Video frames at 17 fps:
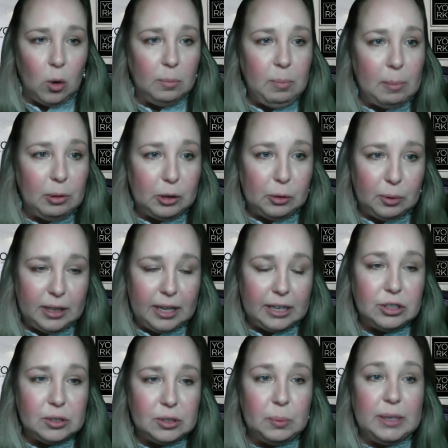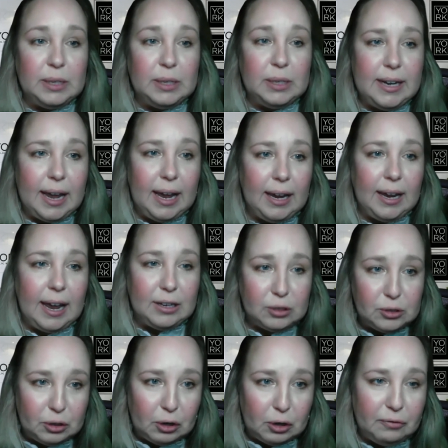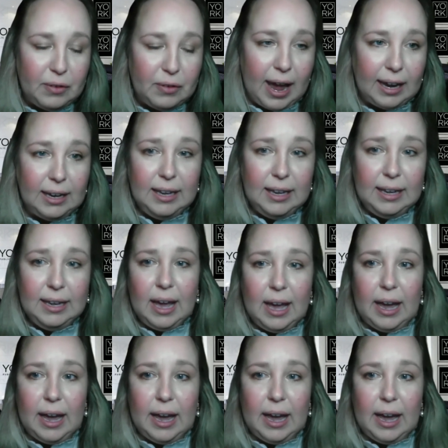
York Public Relations, we did a survey,